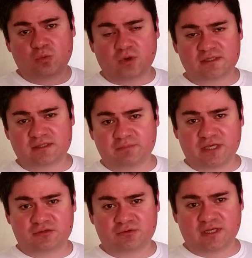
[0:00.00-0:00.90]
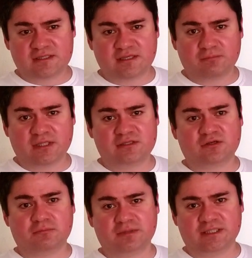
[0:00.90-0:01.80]
once the masonry assembly is
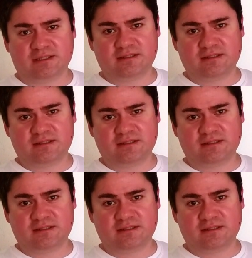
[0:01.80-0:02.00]
complete.